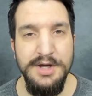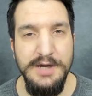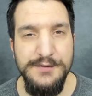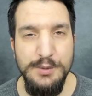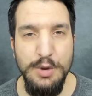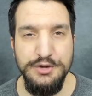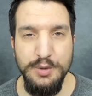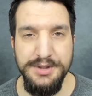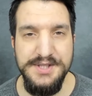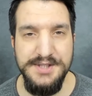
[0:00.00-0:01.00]
If you want
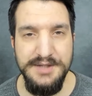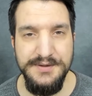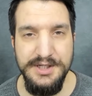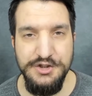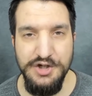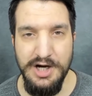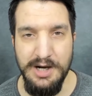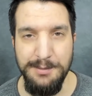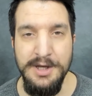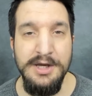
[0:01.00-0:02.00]
to understand the
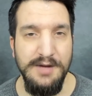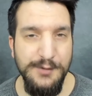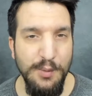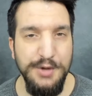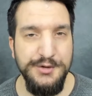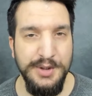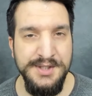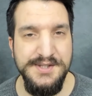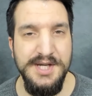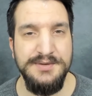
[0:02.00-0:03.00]
hijab, if you want to
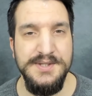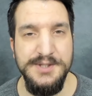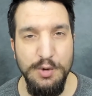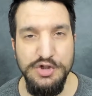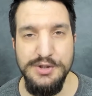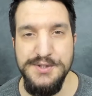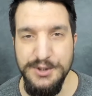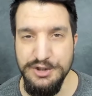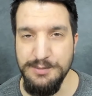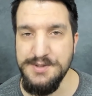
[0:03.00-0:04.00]
understand the social
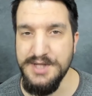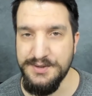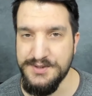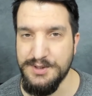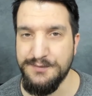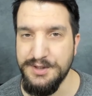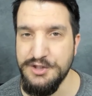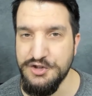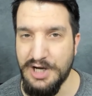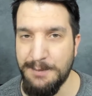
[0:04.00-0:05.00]
circumstances of the
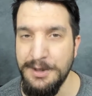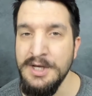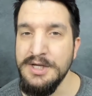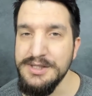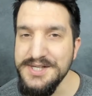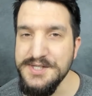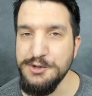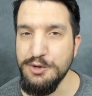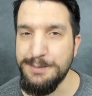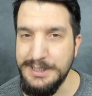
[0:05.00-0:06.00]
hijab,
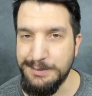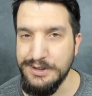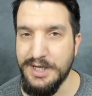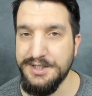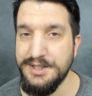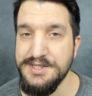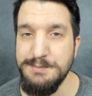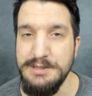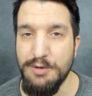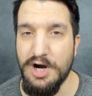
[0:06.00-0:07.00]
listen to people like
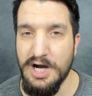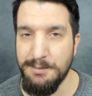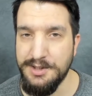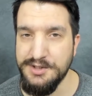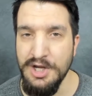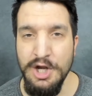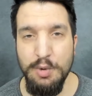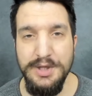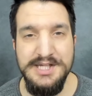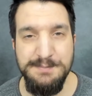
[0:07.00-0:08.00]
Yasmine Mohammed,
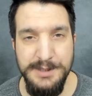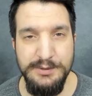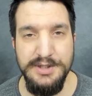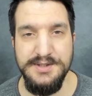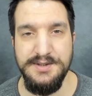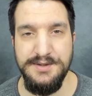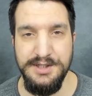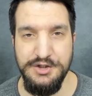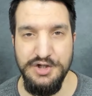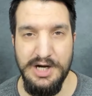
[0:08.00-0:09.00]
who experienced the
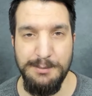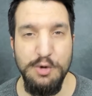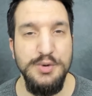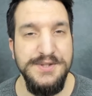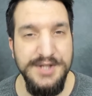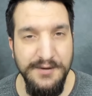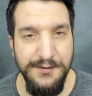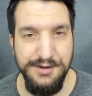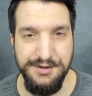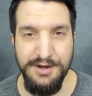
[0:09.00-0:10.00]
hijab, who
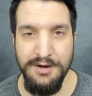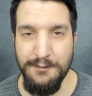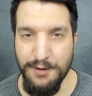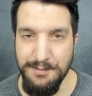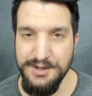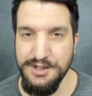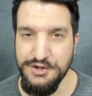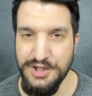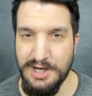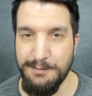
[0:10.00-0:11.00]
suffered from the
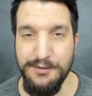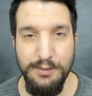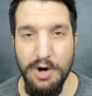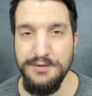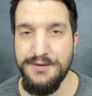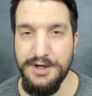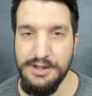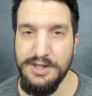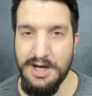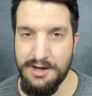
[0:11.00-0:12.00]
hijab throughout
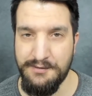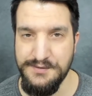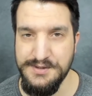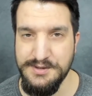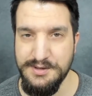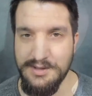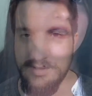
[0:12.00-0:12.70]
their lives.